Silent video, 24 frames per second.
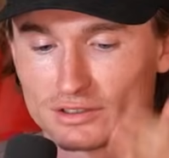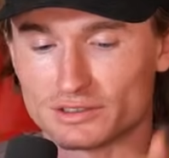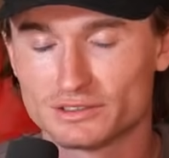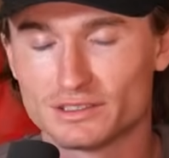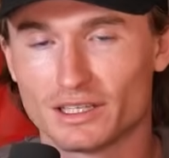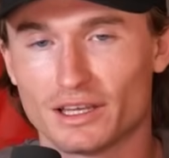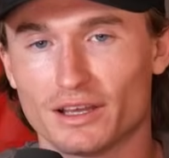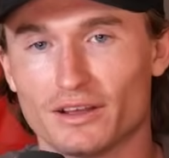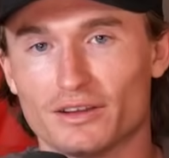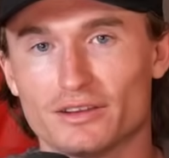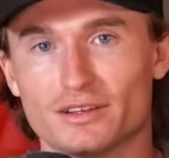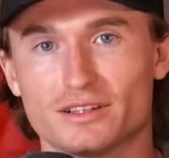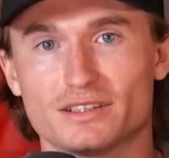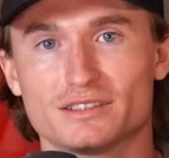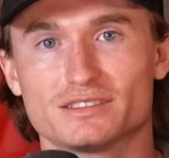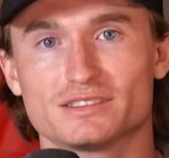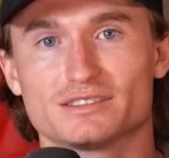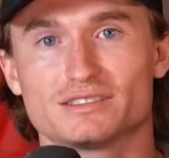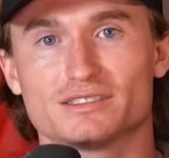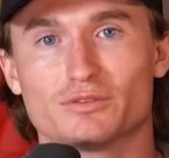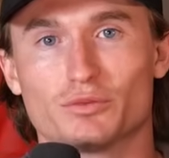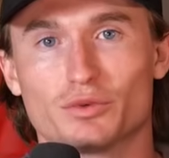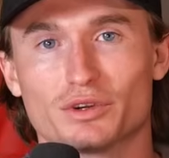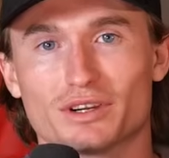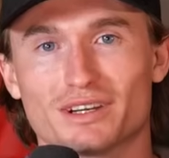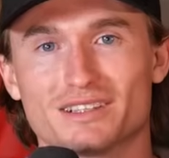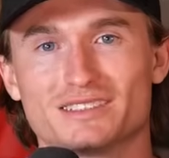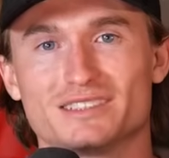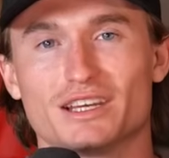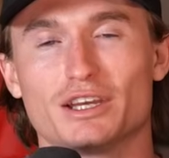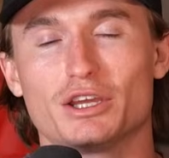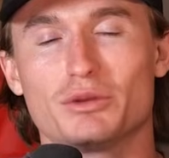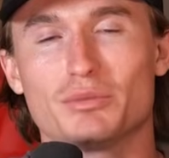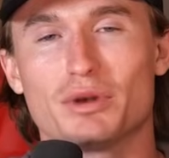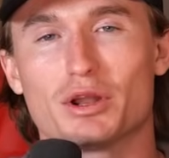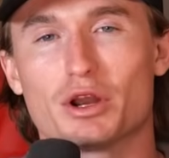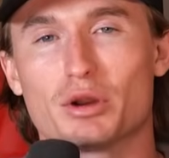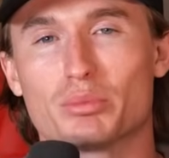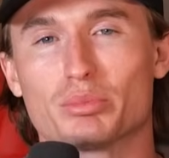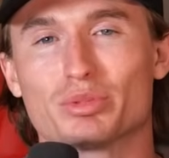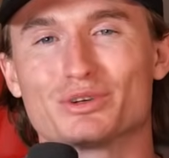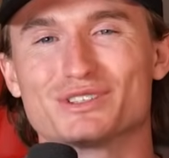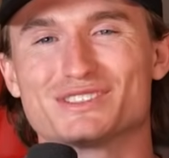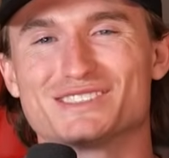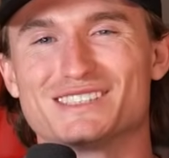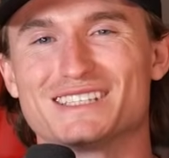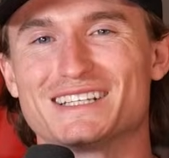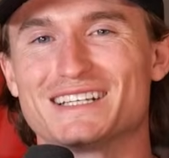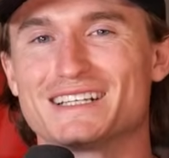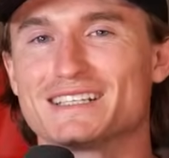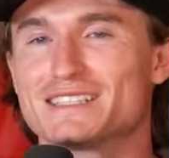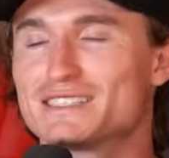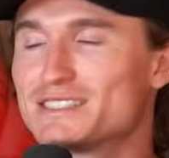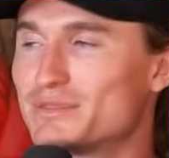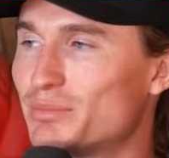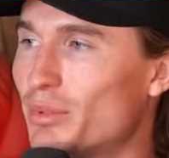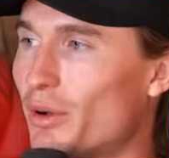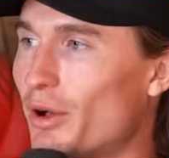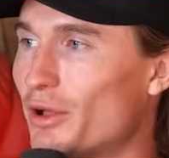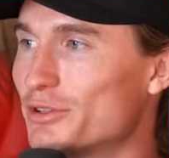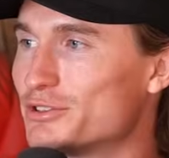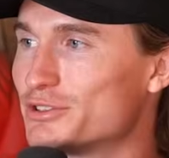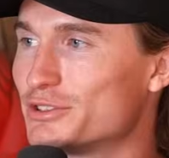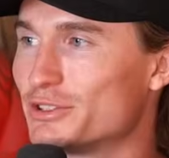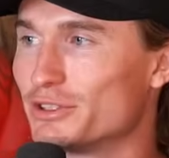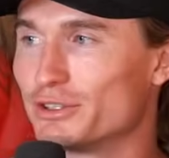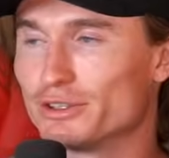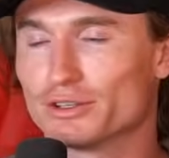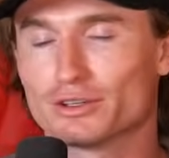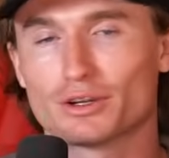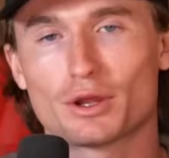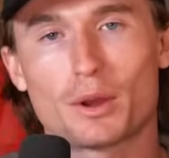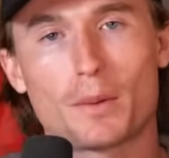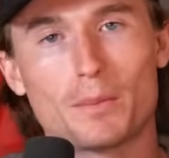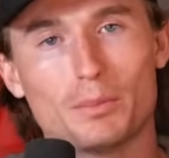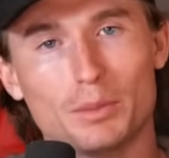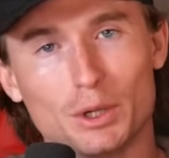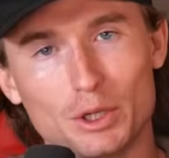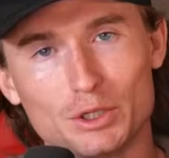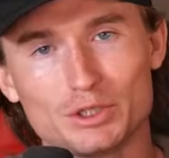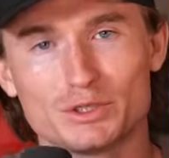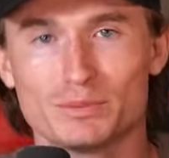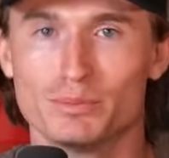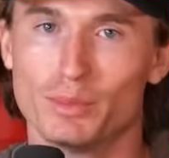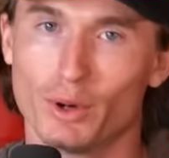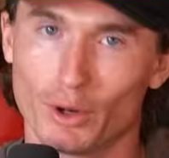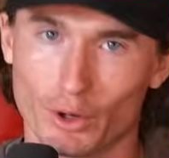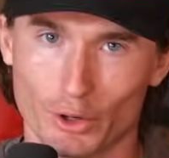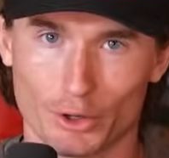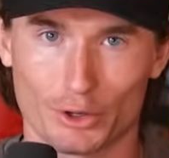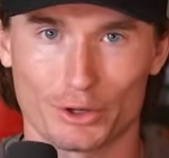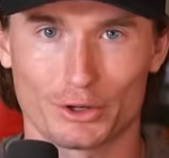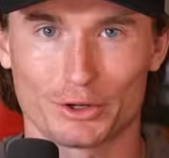Telling us, we're going to tell you about our presenting sponsor, Boot Barn.